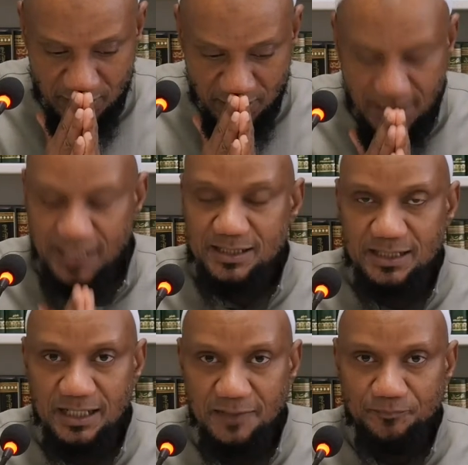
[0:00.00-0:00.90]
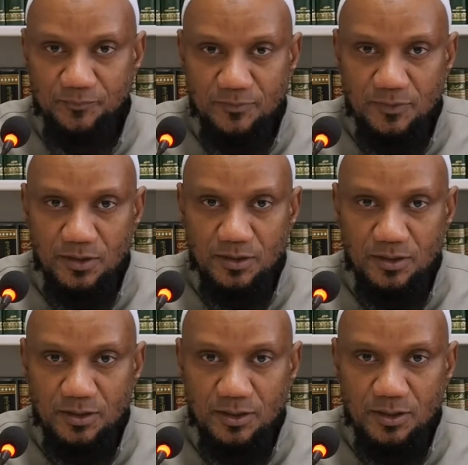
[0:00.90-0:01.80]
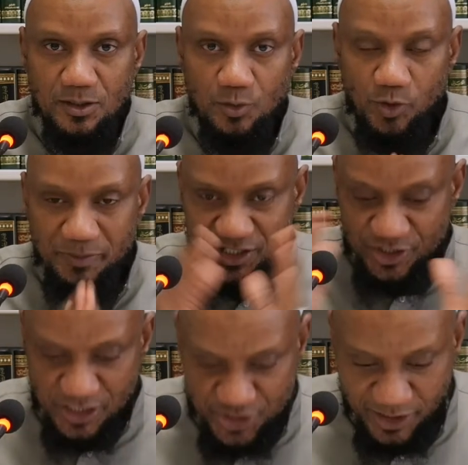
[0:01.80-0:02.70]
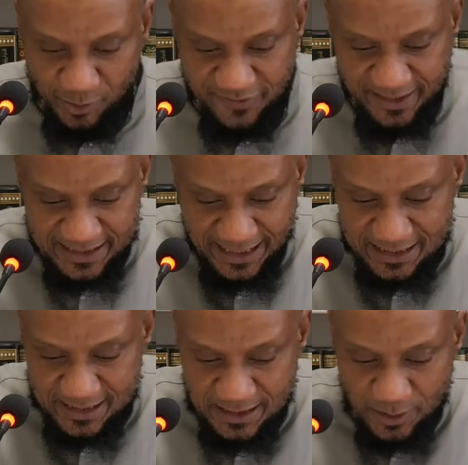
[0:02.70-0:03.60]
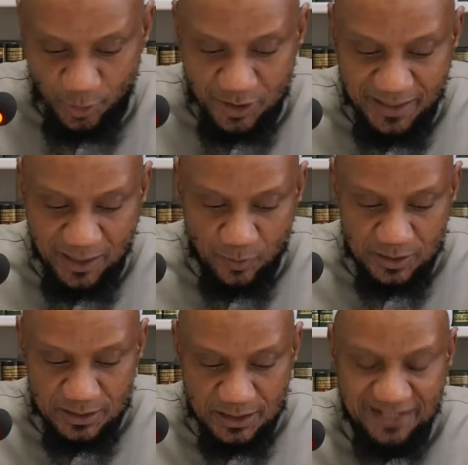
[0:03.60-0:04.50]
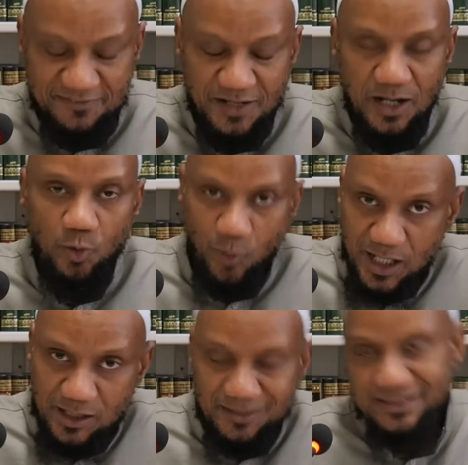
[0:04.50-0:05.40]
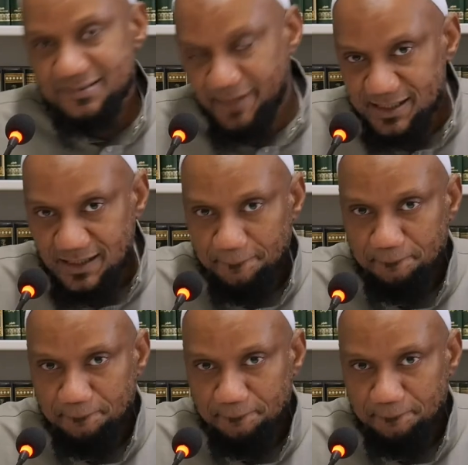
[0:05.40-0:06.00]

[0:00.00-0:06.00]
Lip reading: that we'll mention the general thing that the ulama have aqwal on this matter,